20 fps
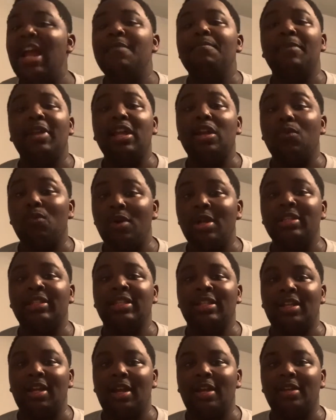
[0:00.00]
man won
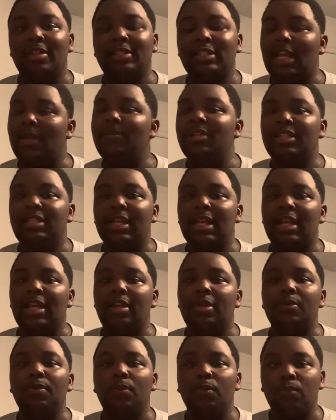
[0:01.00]
tonight. Sami
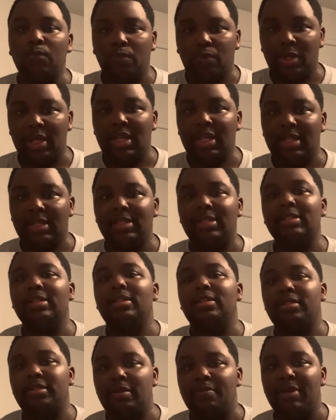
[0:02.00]
Zayn wins
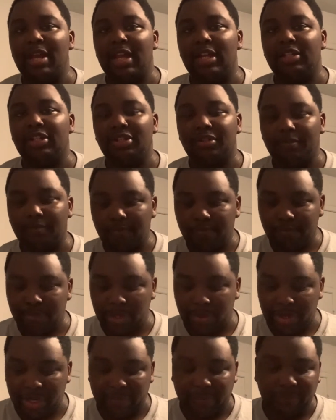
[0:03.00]
the match, period.